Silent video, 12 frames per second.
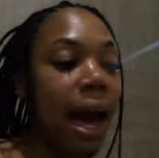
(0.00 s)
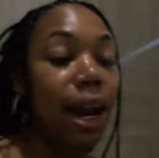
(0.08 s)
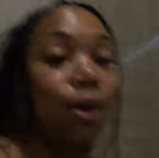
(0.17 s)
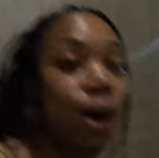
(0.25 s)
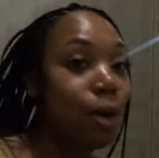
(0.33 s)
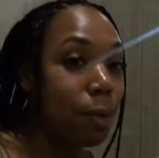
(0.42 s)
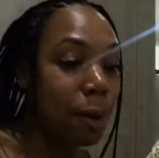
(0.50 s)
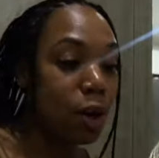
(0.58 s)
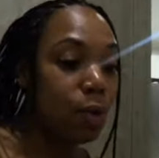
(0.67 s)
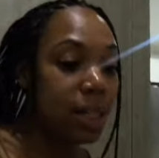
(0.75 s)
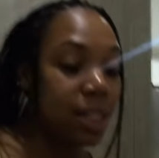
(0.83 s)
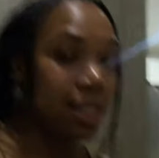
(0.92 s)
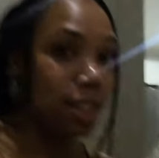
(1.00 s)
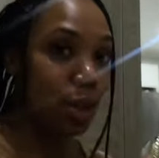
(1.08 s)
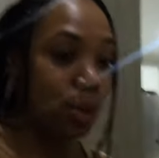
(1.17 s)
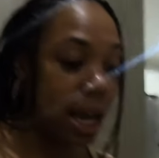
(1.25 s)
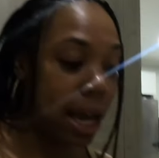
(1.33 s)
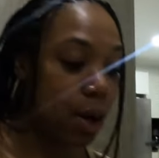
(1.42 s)
I don't own a pair of wedges
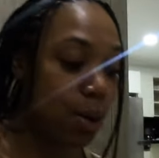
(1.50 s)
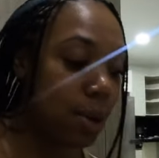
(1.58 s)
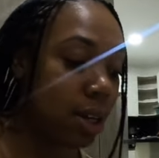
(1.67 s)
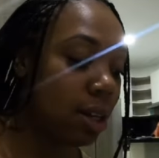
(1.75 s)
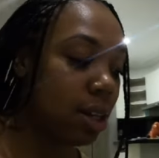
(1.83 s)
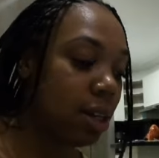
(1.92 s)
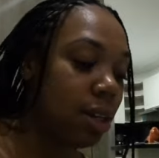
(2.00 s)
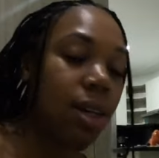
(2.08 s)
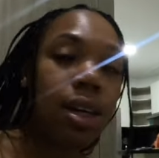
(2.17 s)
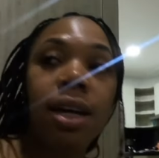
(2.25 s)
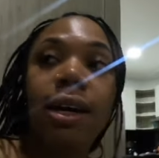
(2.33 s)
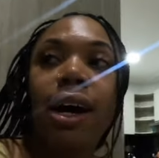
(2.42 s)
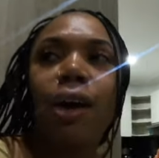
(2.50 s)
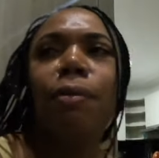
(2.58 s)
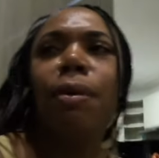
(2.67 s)
until now. I